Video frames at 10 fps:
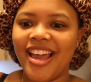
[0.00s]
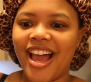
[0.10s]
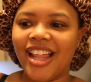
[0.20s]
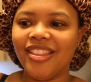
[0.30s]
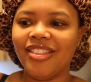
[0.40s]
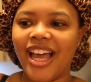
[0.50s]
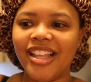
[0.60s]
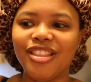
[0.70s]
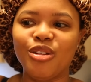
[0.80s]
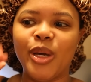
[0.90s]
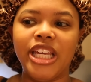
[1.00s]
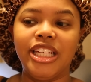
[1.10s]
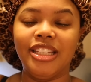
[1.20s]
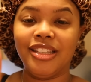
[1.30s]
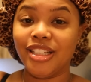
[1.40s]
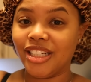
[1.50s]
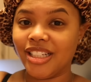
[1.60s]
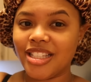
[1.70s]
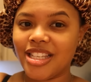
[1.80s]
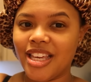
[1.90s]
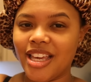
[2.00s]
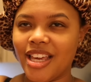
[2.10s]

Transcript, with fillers: I liked the way it looked.